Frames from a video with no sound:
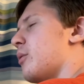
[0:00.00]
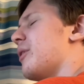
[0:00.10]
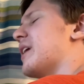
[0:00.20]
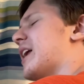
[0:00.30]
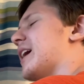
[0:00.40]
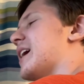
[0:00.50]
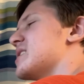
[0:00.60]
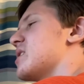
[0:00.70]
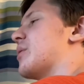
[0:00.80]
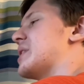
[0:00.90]
Well, then I
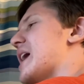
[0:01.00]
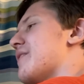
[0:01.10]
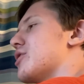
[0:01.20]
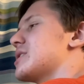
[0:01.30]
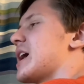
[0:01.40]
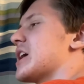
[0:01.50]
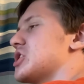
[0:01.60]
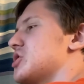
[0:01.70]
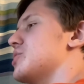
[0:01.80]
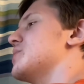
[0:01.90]
guess I'll never tie
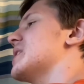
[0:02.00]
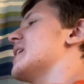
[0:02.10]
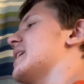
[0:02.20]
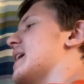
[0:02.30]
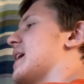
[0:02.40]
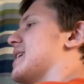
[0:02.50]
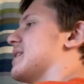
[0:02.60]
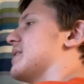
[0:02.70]
shoes again.